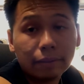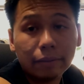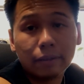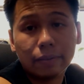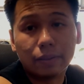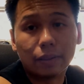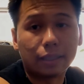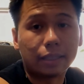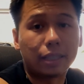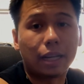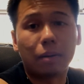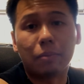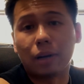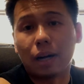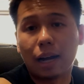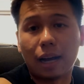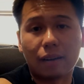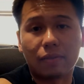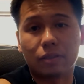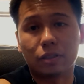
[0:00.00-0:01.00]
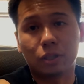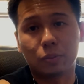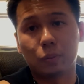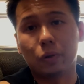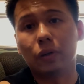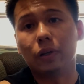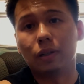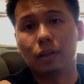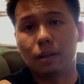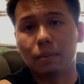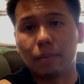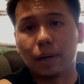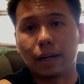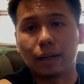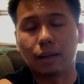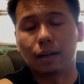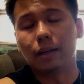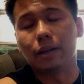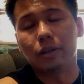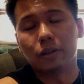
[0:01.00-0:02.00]
for example, I have a spoiler on my
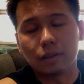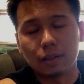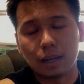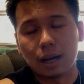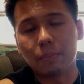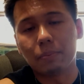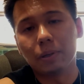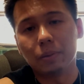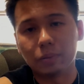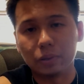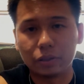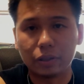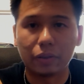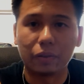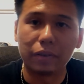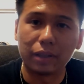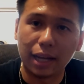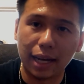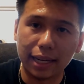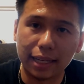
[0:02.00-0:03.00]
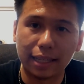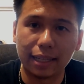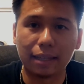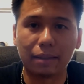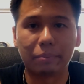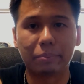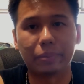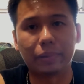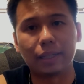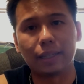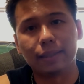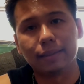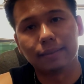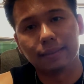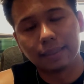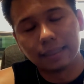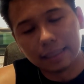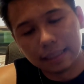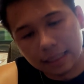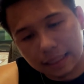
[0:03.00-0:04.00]
car. I know a lot of people don't like it, but,
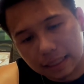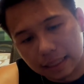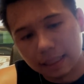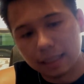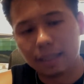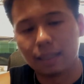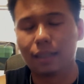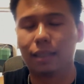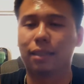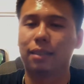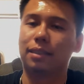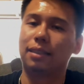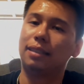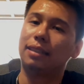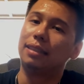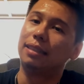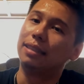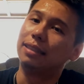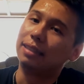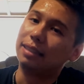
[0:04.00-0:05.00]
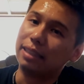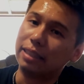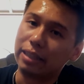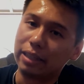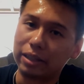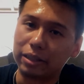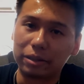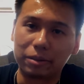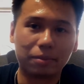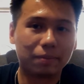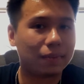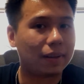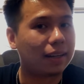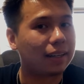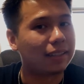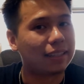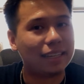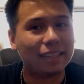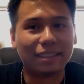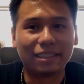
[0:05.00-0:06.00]
you know,
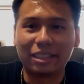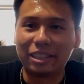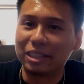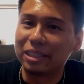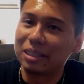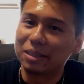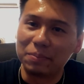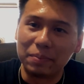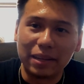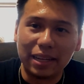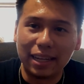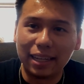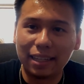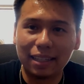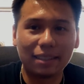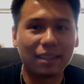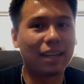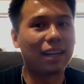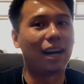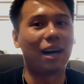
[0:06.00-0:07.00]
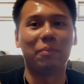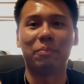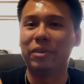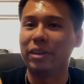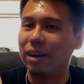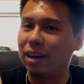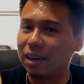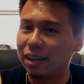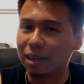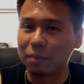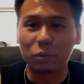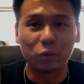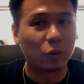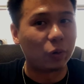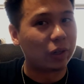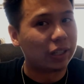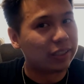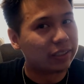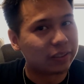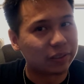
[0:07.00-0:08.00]
it's just me. I'm young, I'm
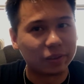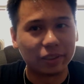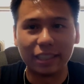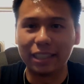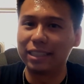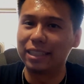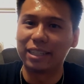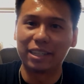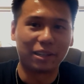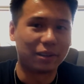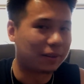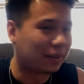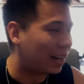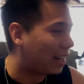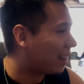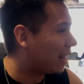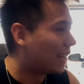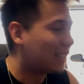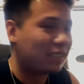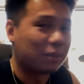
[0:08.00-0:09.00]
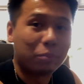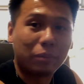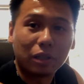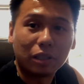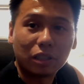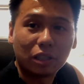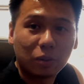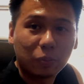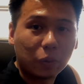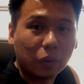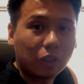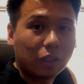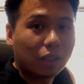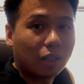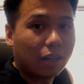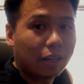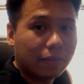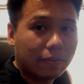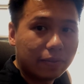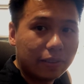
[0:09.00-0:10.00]
23, you know, I like to put a spoiler
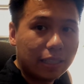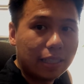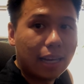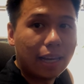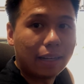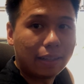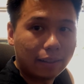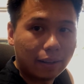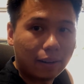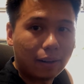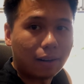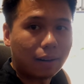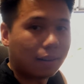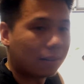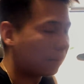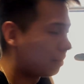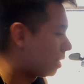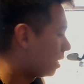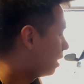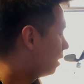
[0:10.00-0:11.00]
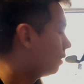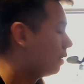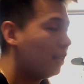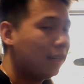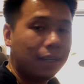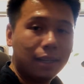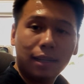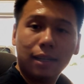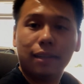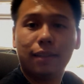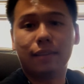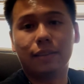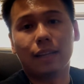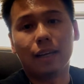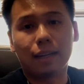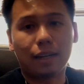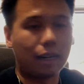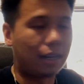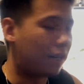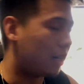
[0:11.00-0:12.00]
on a V8 car, right?
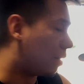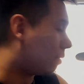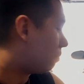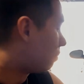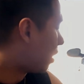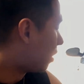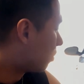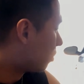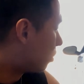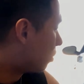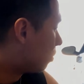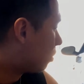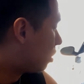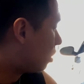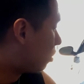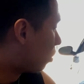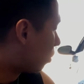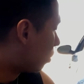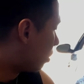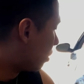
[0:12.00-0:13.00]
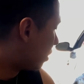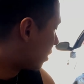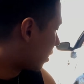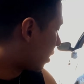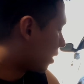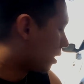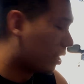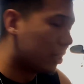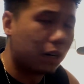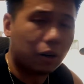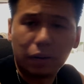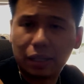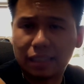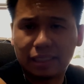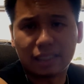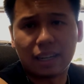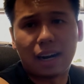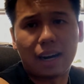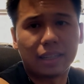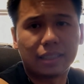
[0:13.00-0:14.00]
I'll do tutorials on, you know,
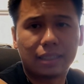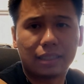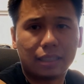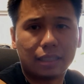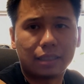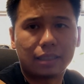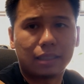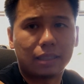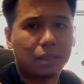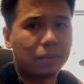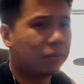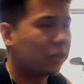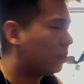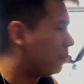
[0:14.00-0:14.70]
exhaust systems,